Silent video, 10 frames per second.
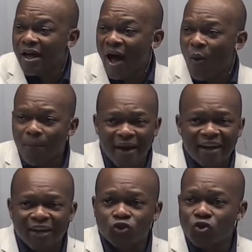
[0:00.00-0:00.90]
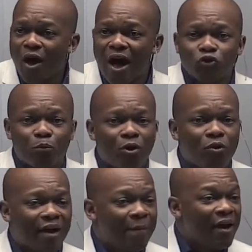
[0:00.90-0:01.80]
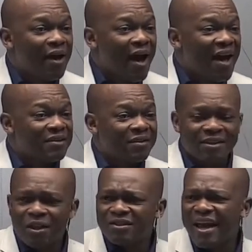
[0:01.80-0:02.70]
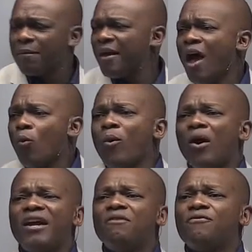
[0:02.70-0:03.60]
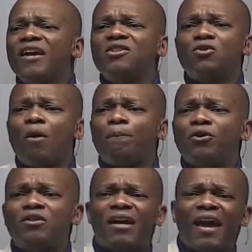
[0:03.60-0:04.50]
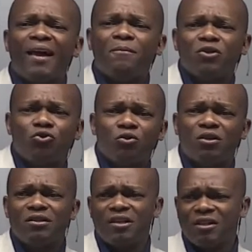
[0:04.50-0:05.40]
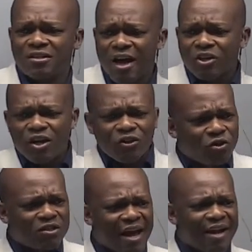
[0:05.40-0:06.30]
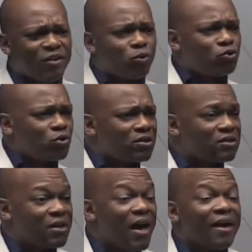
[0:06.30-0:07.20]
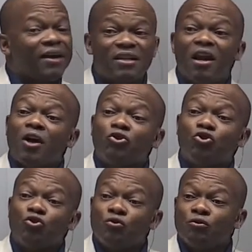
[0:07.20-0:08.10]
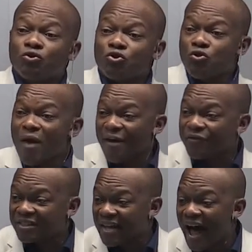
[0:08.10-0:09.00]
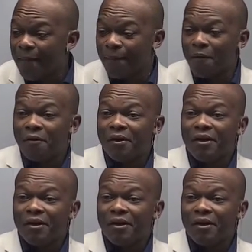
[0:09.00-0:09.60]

I want my kids to know how to program. I, they're telling me, we want to invent computer games and do this and this, starting to design, and then we'll do this. And, this. and I said, do you, do you have the time